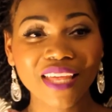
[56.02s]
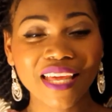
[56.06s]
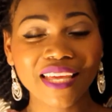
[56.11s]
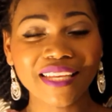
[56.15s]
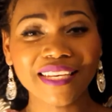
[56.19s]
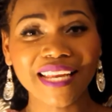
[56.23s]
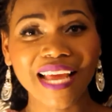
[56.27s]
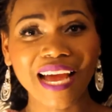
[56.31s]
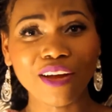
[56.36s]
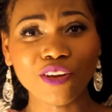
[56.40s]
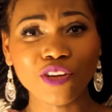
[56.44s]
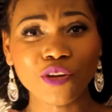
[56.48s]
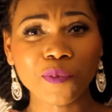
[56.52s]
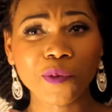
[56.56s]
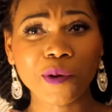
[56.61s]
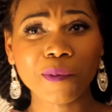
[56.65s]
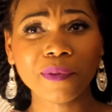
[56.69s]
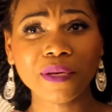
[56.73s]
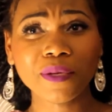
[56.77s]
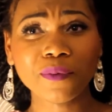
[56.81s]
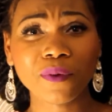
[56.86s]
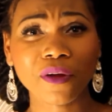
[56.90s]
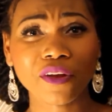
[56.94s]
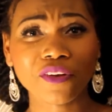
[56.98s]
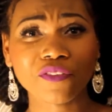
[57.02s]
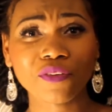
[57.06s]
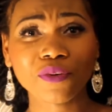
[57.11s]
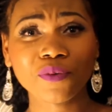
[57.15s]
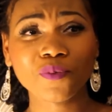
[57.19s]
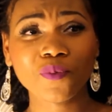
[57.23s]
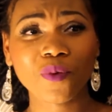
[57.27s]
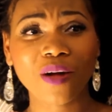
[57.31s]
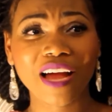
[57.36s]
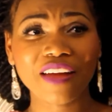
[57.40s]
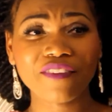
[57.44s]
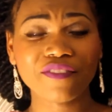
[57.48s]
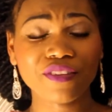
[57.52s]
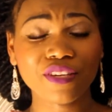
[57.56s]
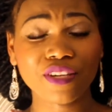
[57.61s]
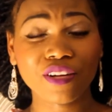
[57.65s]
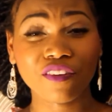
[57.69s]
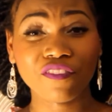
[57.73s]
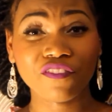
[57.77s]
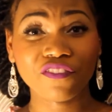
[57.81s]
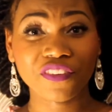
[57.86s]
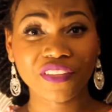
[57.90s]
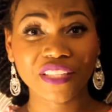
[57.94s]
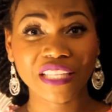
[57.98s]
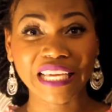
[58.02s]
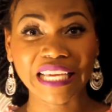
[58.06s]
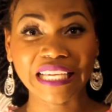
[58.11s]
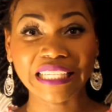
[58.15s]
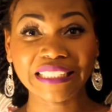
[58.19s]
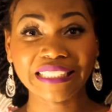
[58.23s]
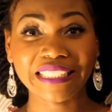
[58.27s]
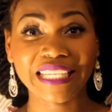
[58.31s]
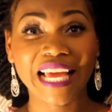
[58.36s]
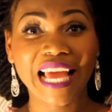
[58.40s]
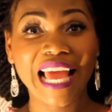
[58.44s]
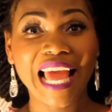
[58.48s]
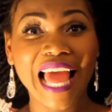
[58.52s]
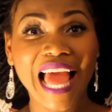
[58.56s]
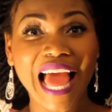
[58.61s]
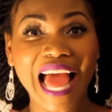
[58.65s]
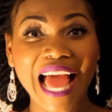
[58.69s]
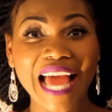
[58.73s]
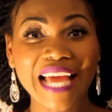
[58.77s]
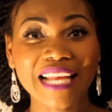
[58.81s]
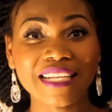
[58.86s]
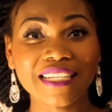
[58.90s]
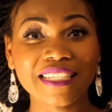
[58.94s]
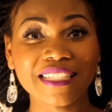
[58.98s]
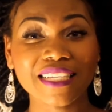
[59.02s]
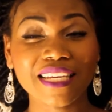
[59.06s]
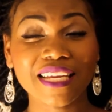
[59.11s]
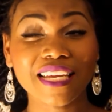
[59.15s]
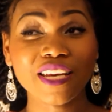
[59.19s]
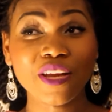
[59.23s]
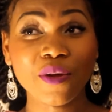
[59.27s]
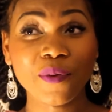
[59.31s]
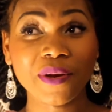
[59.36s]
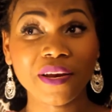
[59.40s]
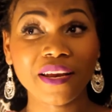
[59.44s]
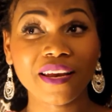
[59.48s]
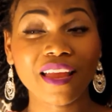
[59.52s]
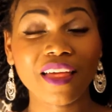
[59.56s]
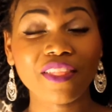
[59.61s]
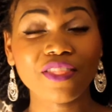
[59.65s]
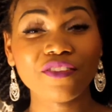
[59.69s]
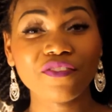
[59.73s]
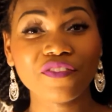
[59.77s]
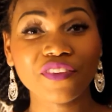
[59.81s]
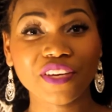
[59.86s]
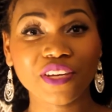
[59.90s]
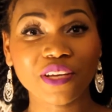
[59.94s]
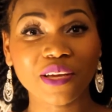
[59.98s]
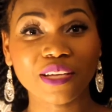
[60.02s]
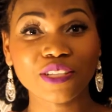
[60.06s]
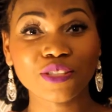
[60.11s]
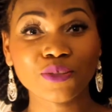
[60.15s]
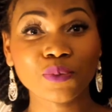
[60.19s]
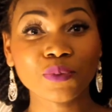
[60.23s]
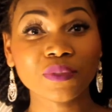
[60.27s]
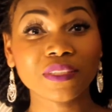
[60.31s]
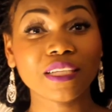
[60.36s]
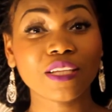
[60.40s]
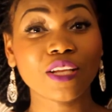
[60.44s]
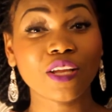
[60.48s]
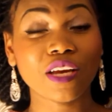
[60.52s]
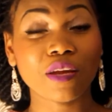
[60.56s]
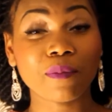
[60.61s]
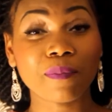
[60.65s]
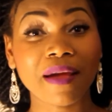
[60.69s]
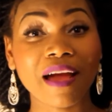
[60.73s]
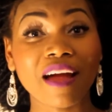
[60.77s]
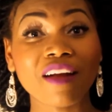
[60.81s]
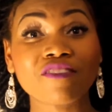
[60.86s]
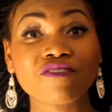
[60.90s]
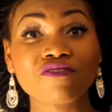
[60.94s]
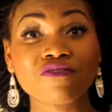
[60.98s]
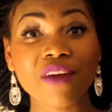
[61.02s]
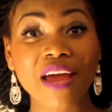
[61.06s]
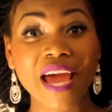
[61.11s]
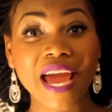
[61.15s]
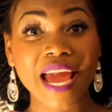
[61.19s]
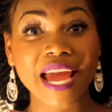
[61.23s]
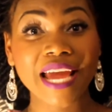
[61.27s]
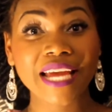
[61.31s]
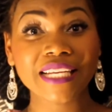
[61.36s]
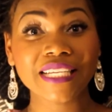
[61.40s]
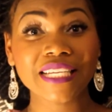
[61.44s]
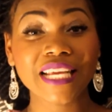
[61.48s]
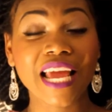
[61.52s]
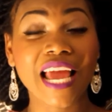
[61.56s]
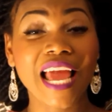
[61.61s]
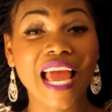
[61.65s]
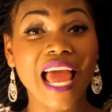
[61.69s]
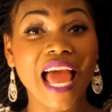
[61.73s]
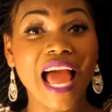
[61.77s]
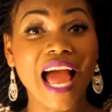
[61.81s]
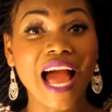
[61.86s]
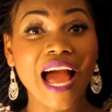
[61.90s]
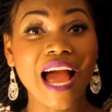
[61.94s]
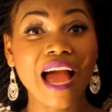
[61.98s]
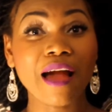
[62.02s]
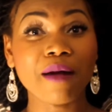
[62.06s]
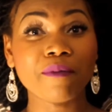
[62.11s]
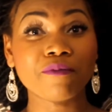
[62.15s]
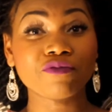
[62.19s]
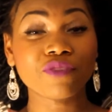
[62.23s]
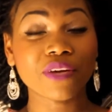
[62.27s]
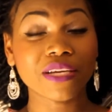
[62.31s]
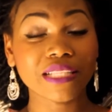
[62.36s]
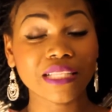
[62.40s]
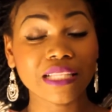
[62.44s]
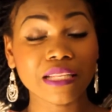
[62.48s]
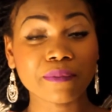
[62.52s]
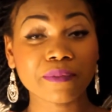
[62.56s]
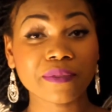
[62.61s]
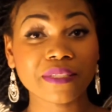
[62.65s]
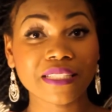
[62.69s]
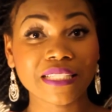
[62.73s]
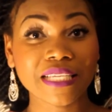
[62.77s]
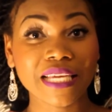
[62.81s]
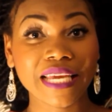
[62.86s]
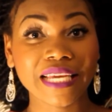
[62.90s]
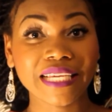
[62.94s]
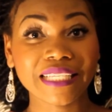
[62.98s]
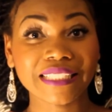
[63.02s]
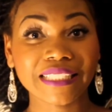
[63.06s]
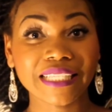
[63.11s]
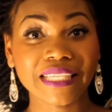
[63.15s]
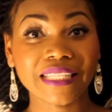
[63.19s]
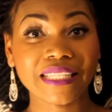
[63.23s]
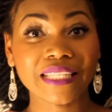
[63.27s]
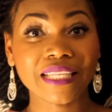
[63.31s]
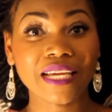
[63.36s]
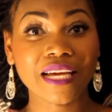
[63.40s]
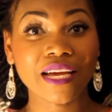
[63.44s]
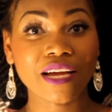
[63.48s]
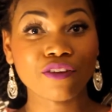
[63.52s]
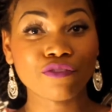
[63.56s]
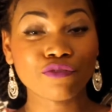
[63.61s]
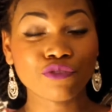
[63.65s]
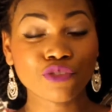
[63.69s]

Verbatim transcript: now you're probably wondering why have you gone for this and you know in another video I talked a lot about red, um, red lipsticks and the